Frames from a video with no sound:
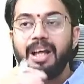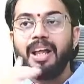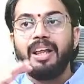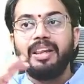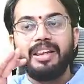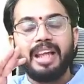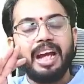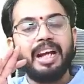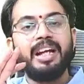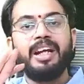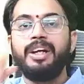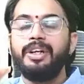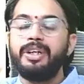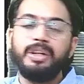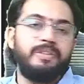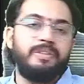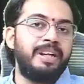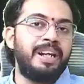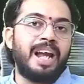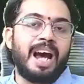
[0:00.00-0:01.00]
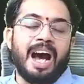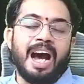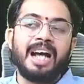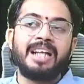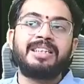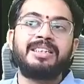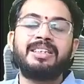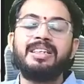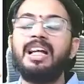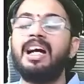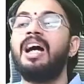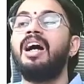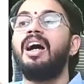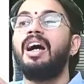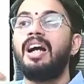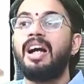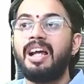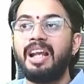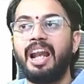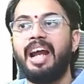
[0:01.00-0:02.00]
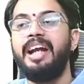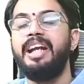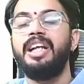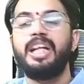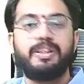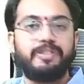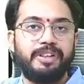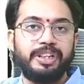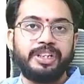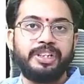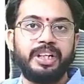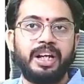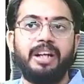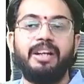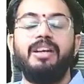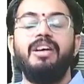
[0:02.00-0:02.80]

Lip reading: then you will ask the client question,